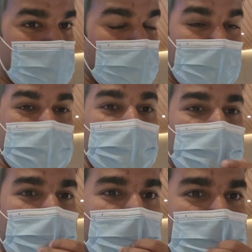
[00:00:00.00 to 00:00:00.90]
So that's it
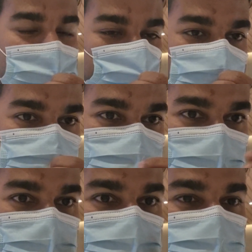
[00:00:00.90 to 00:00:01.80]
from us here,
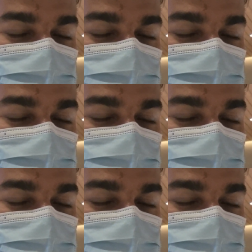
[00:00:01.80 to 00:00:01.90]
and